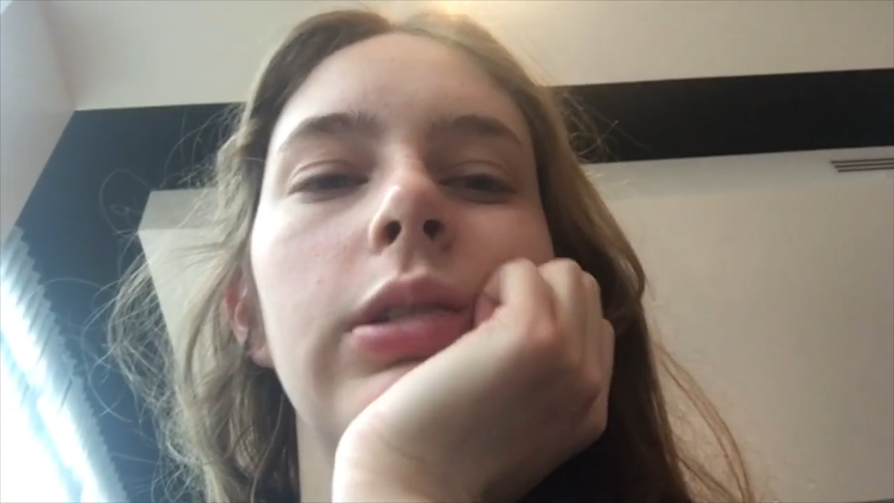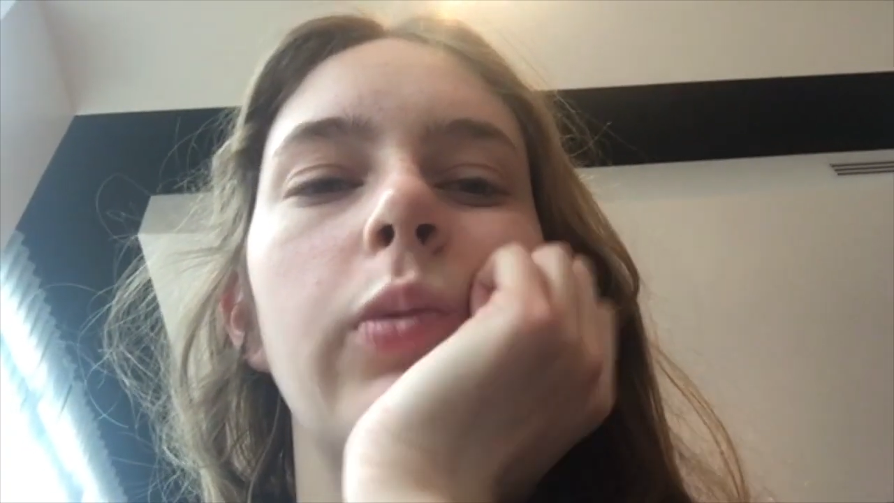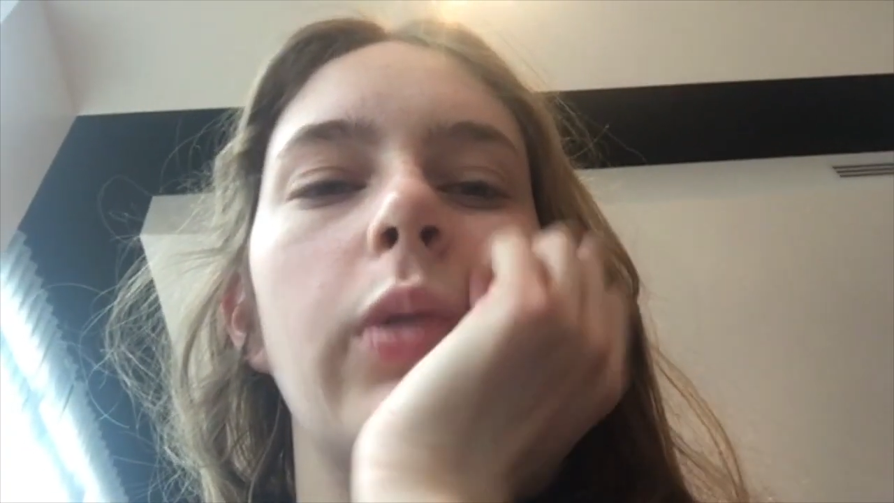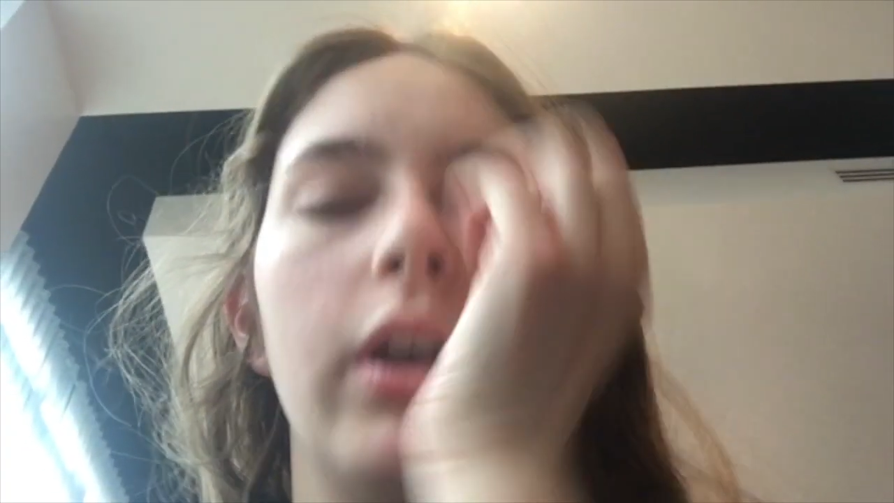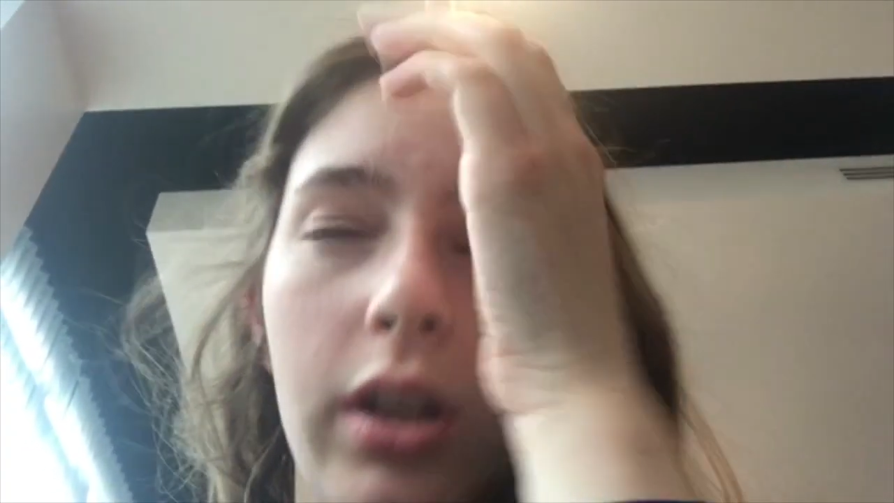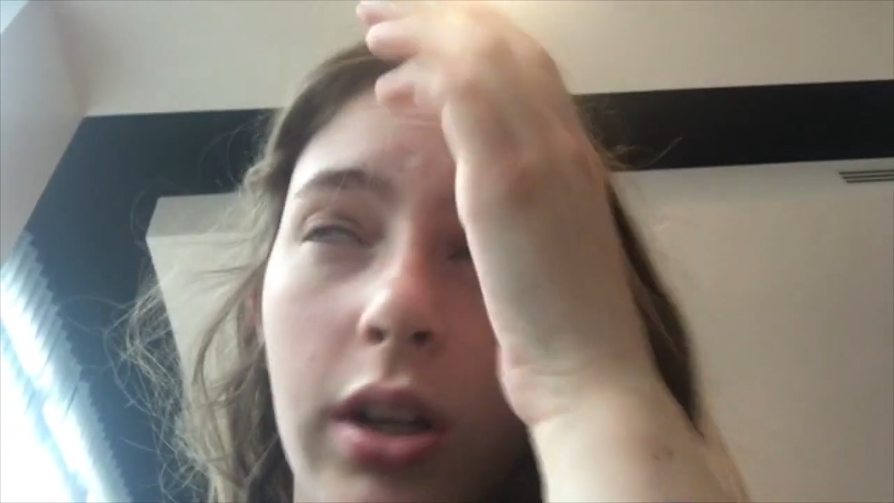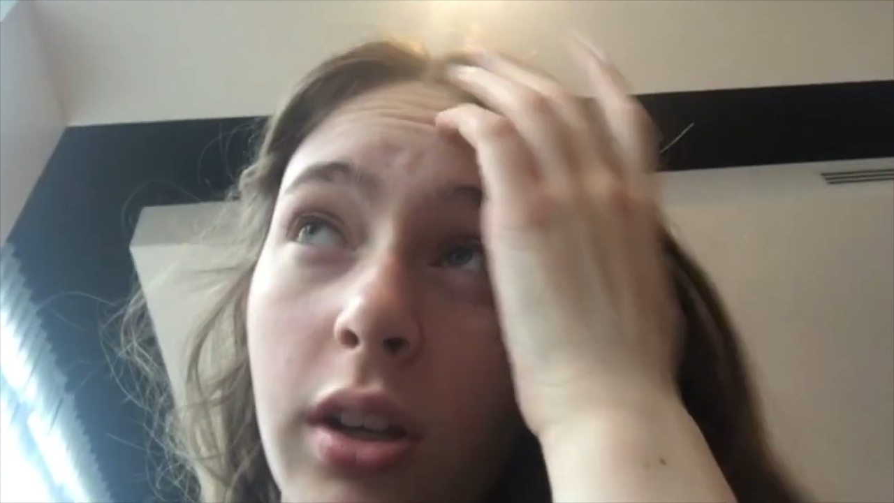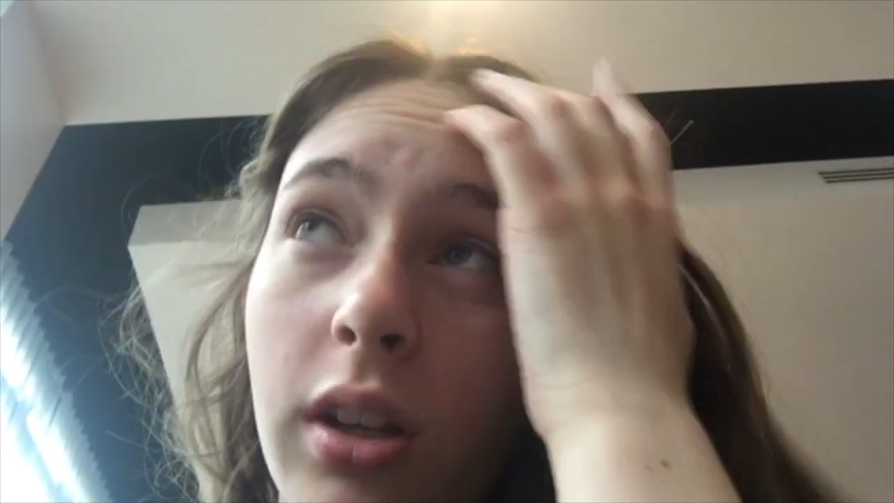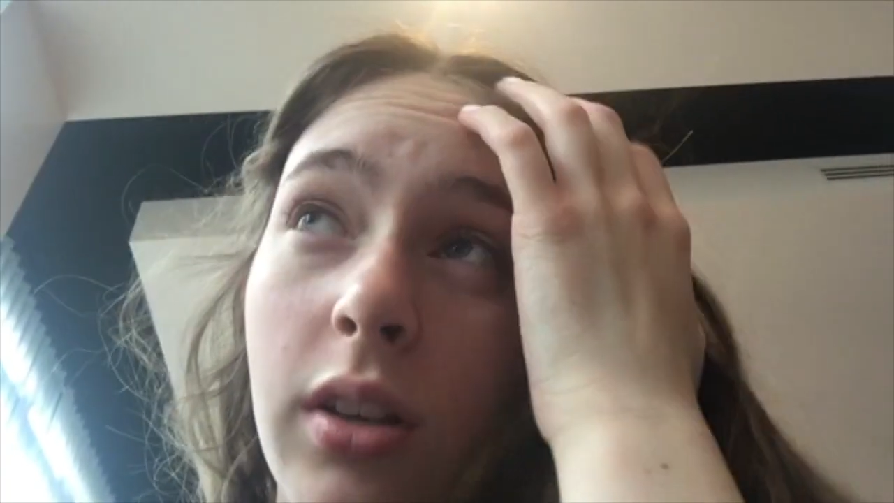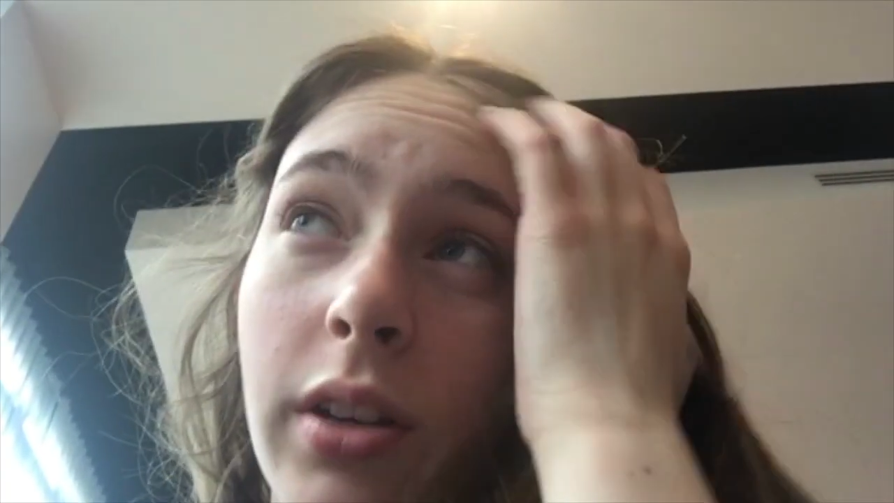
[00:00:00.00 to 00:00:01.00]
want
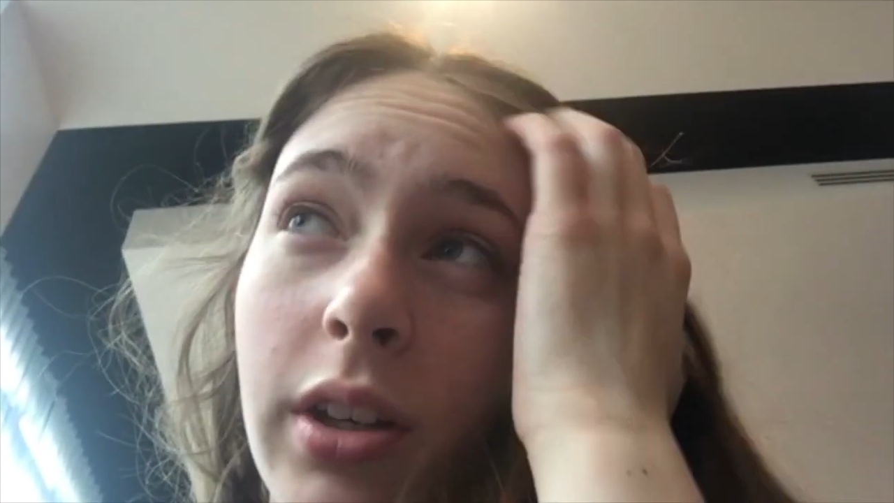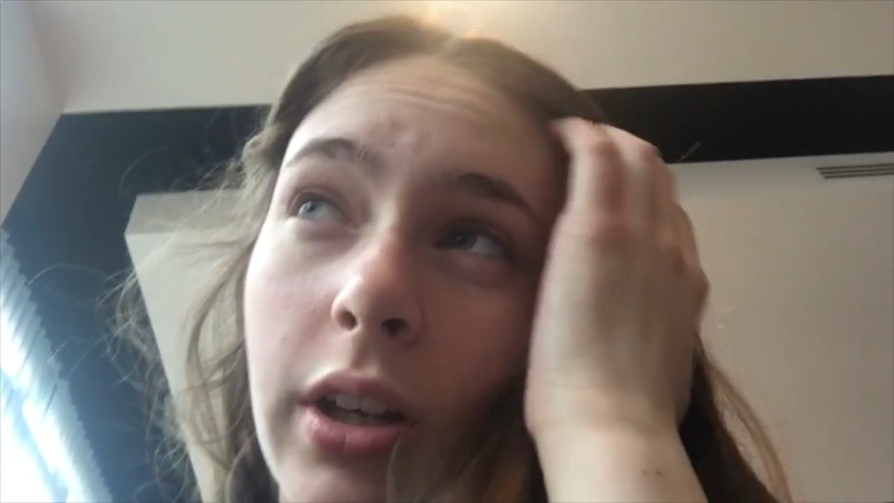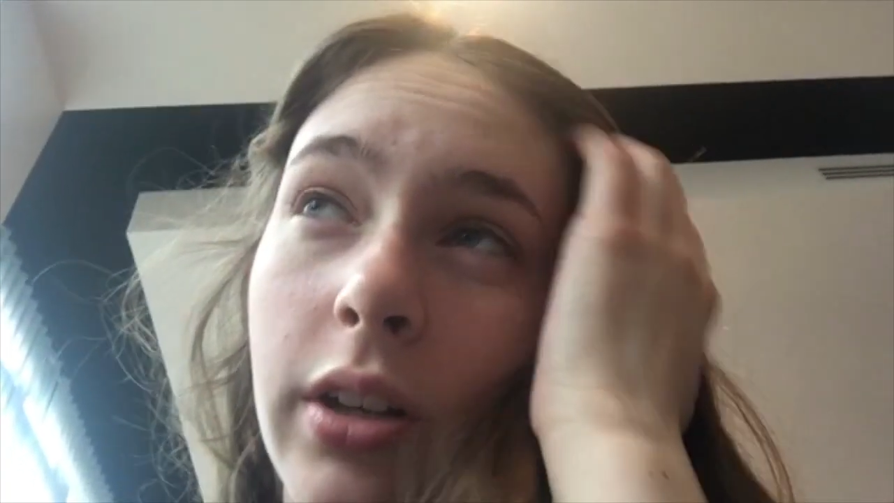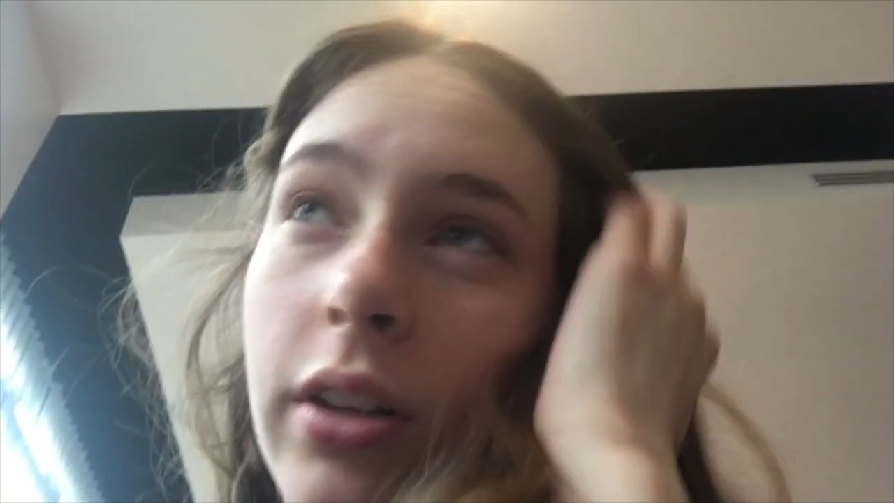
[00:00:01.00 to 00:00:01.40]
to eat,